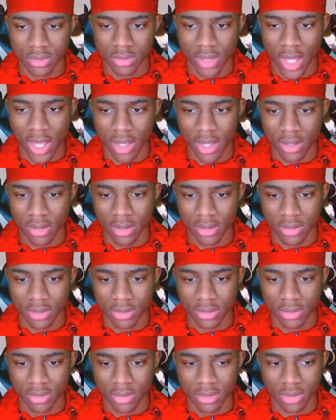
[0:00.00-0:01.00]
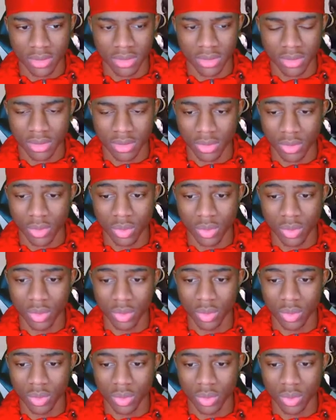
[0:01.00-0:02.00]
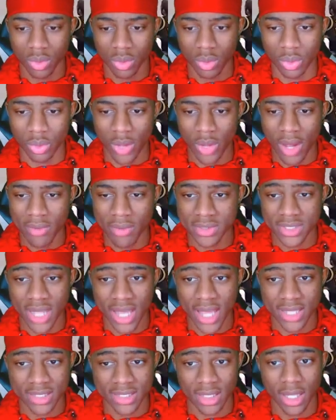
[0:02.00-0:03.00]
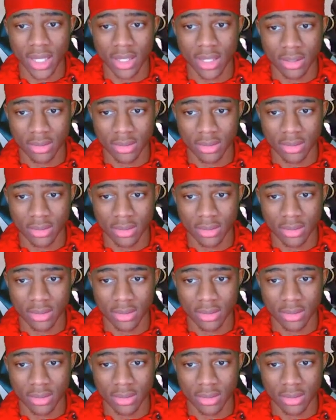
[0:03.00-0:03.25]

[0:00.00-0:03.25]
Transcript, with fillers: Hey. Ooh, that was nice, Klay.